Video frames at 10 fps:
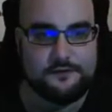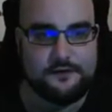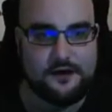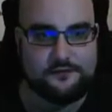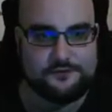
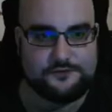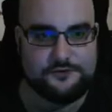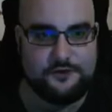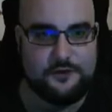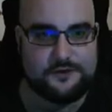Offer's
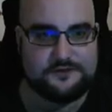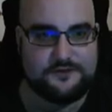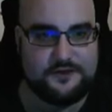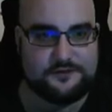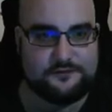too low. I can
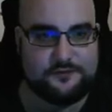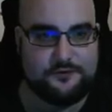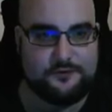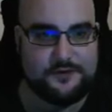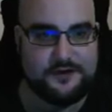sell the house for
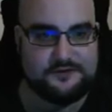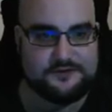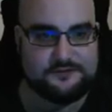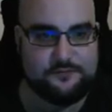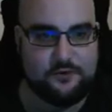
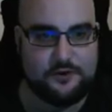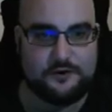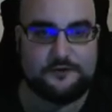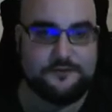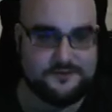$3,186
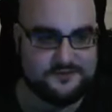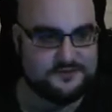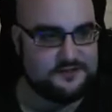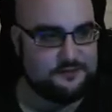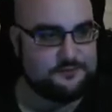more. This is
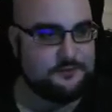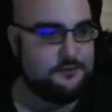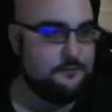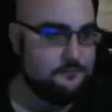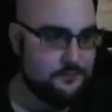acceptable.
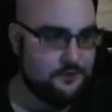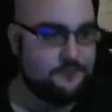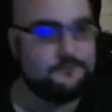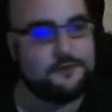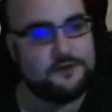Boom.